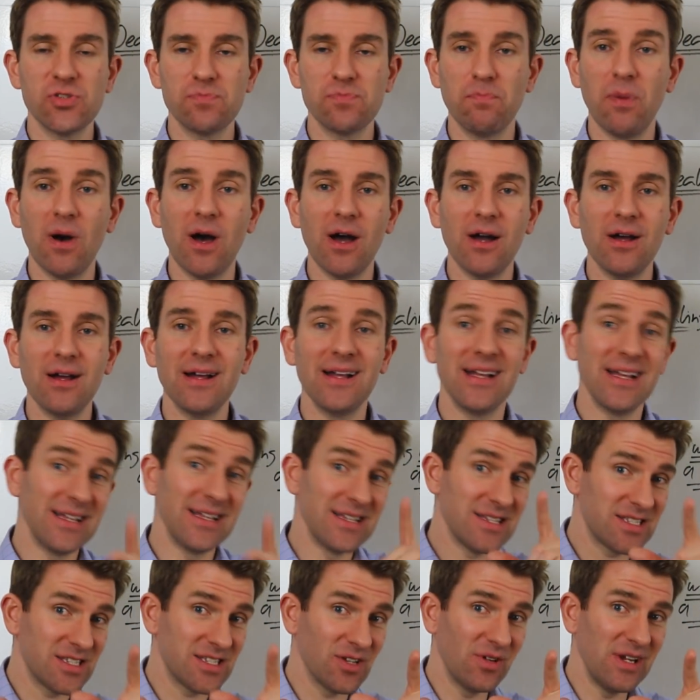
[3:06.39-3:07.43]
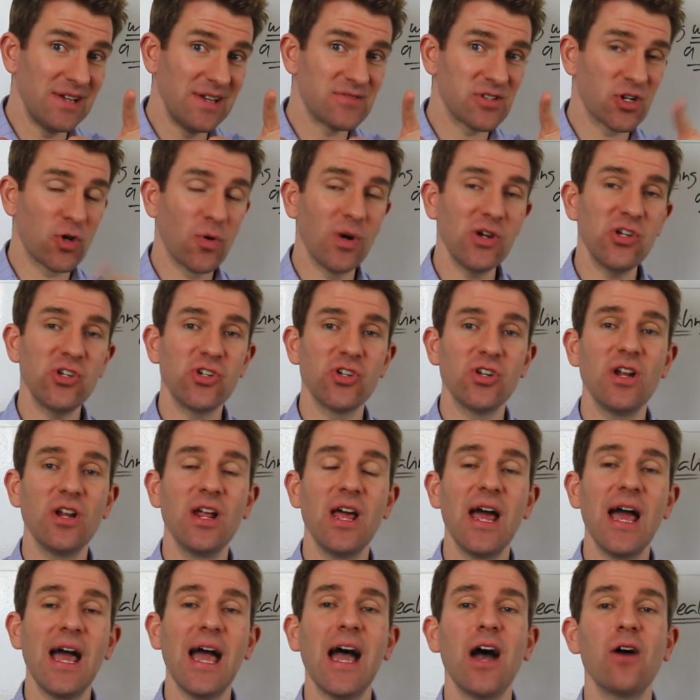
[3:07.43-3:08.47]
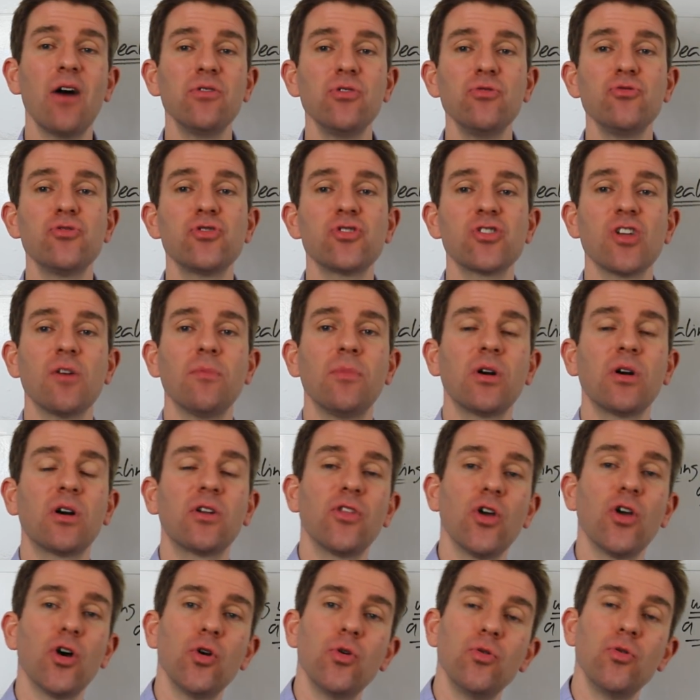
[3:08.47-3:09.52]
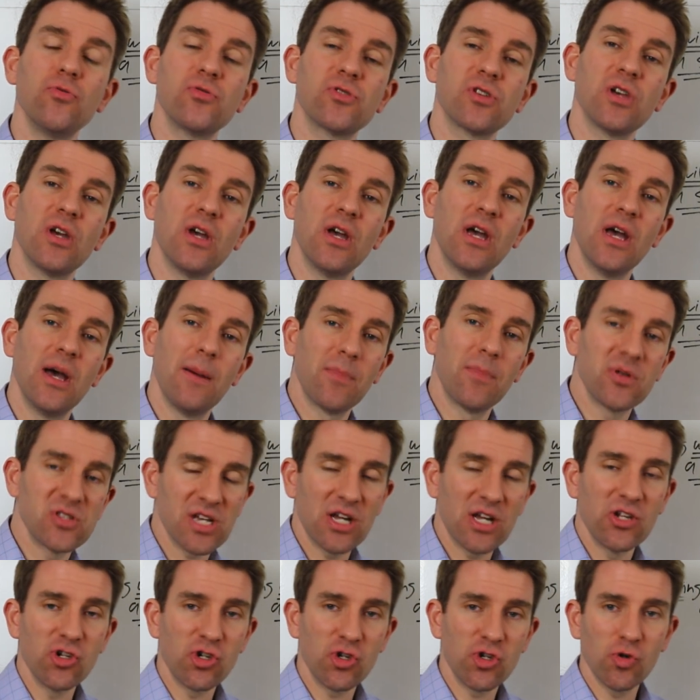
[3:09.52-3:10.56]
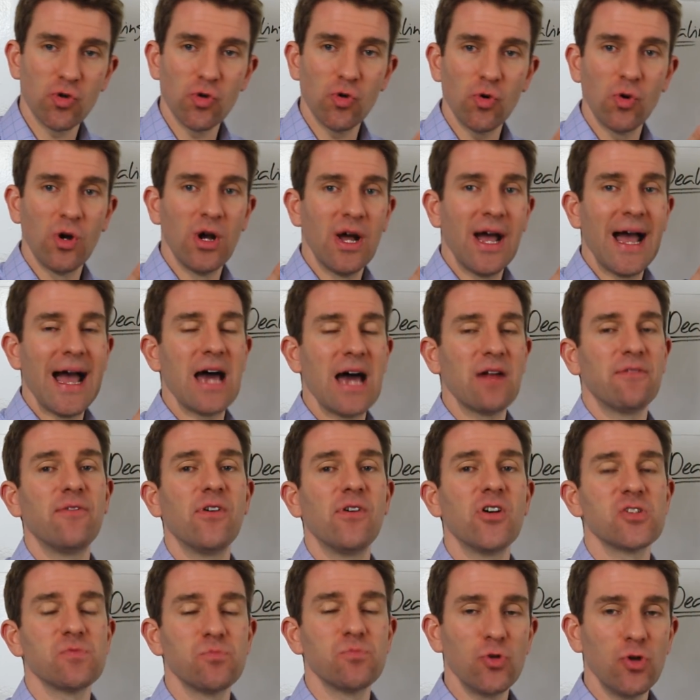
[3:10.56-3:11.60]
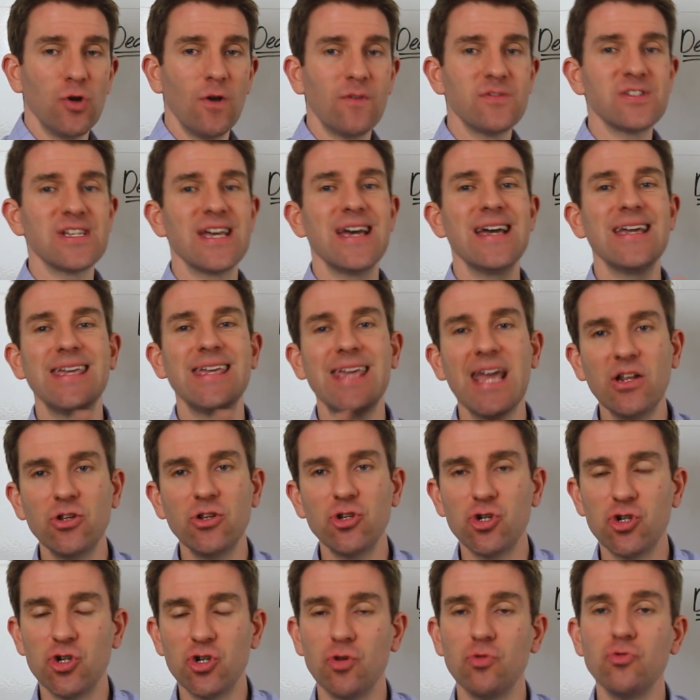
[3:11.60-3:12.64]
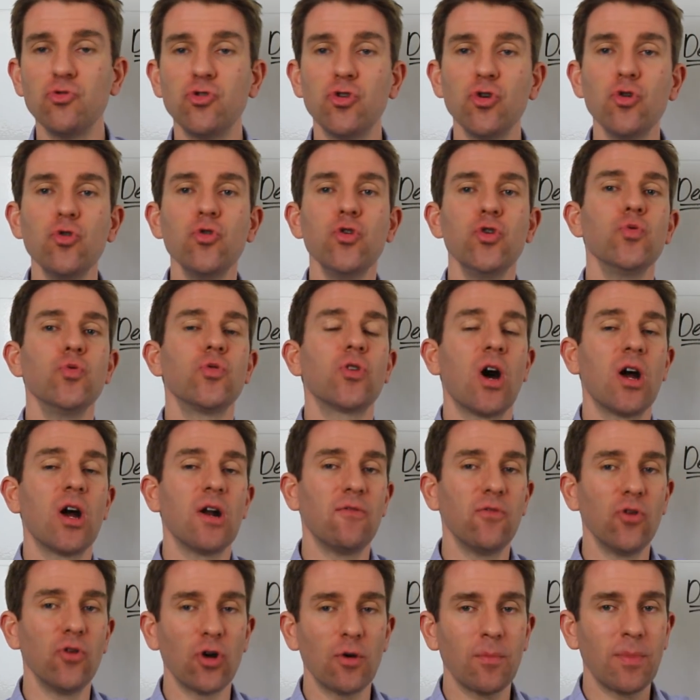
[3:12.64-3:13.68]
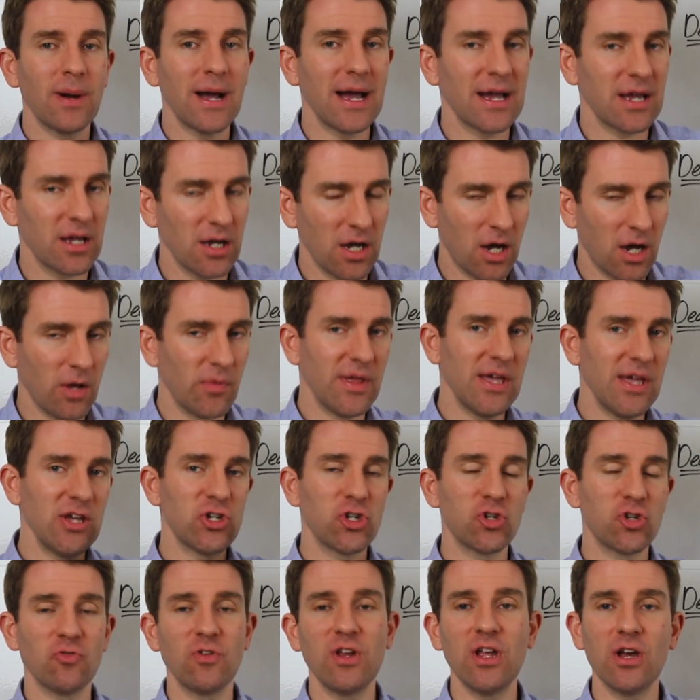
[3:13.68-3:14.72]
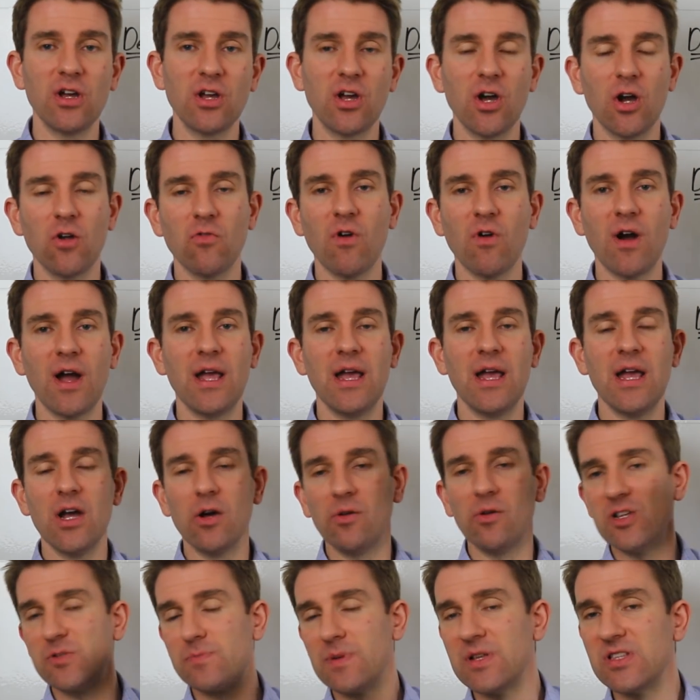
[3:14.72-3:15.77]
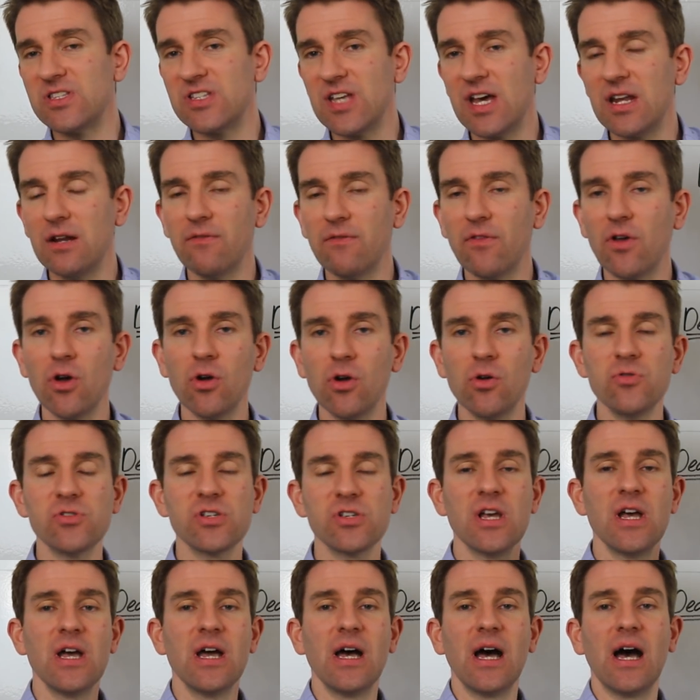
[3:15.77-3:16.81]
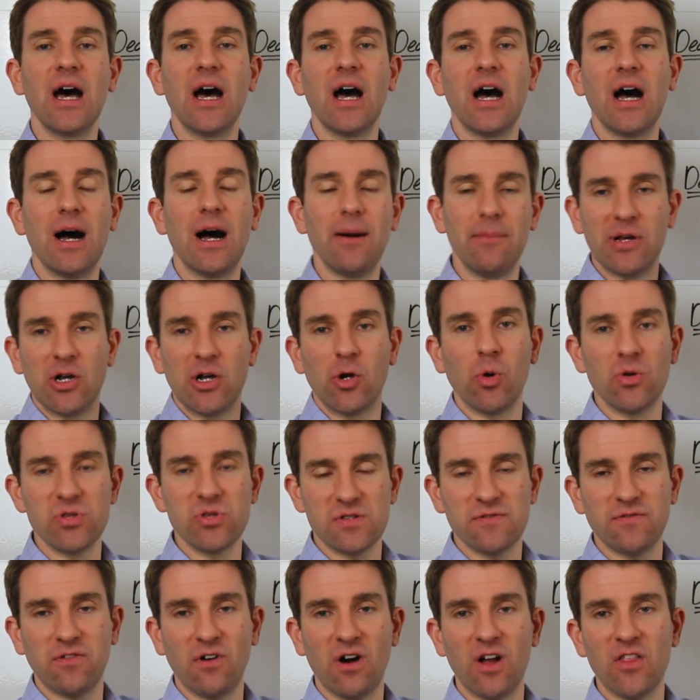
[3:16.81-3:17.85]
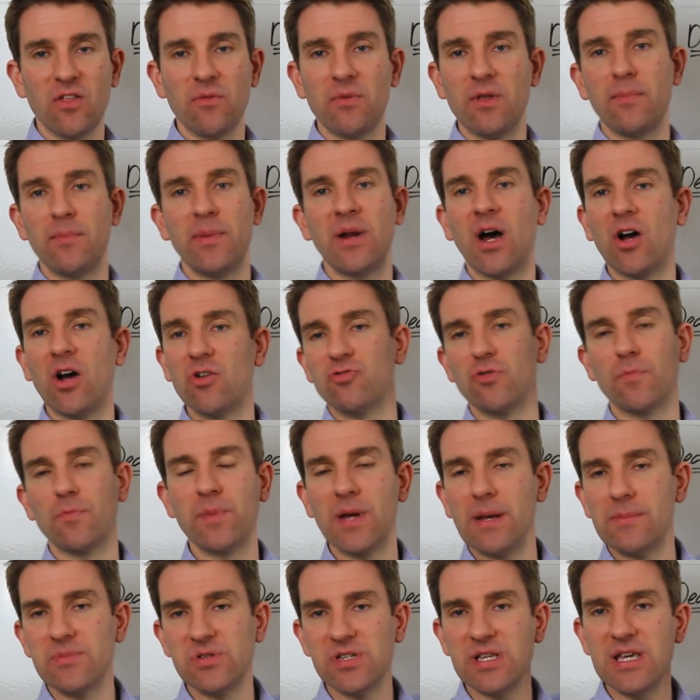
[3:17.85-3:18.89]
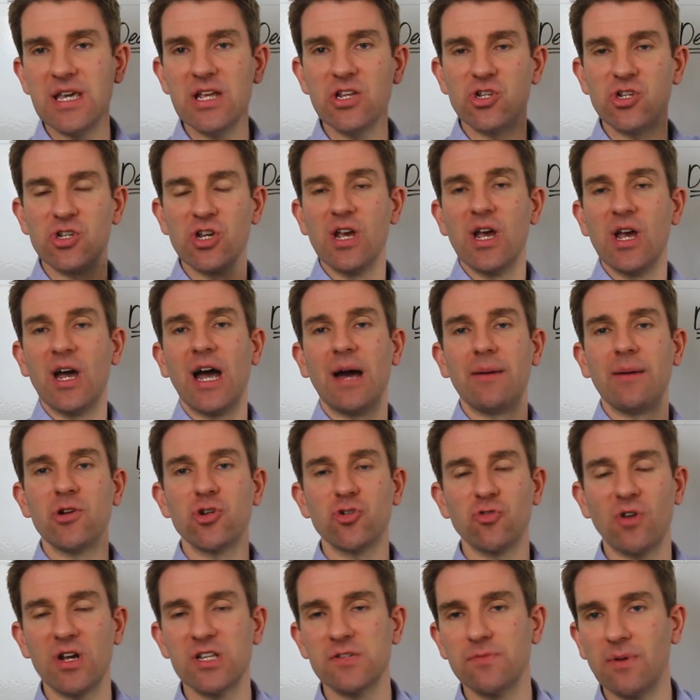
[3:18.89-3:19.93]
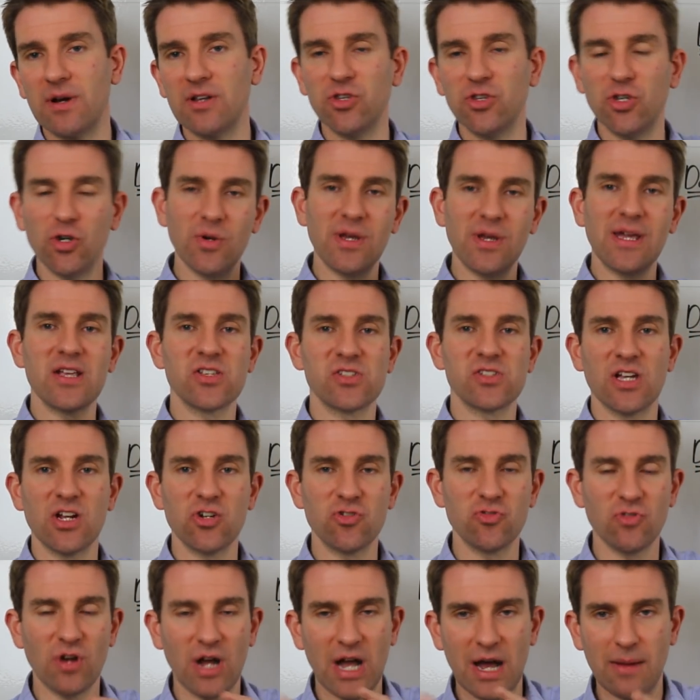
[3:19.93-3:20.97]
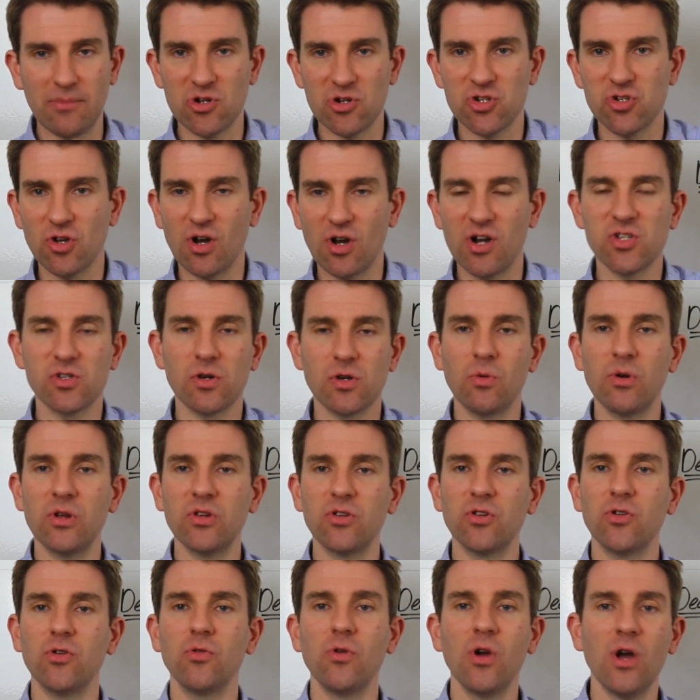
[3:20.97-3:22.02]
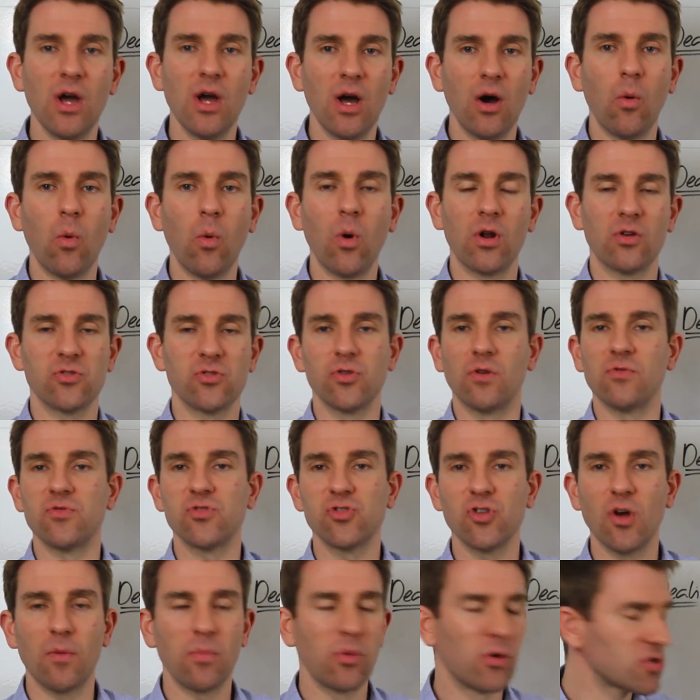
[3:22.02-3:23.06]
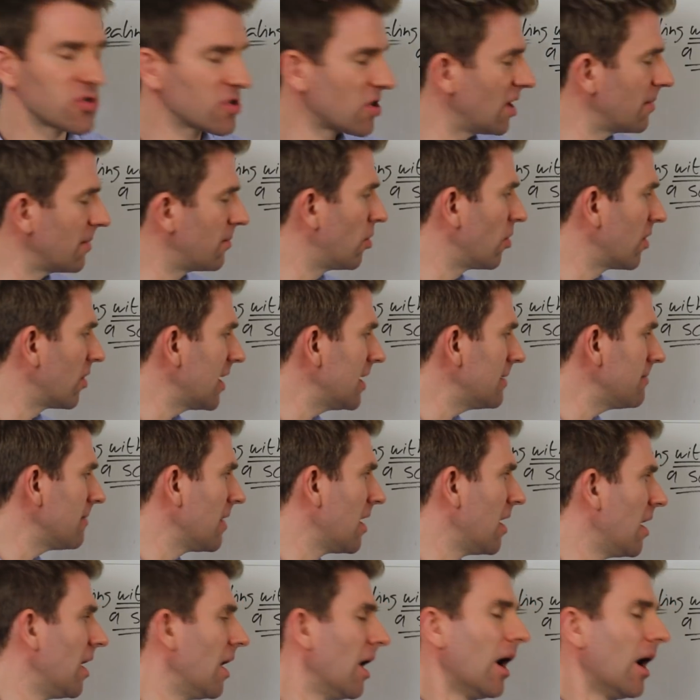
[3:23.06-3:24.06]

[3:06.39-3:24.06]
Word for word: But still leaves the question, how do you stomach those potential adverse moves against you? Do you kind of look back on the history and go, right, well, there's been 10 of those, uh, I've been quantified them, they've been 100 pips each, how many trades am I doing, etc., how much size I want to do, what sort of stop loss can of put in?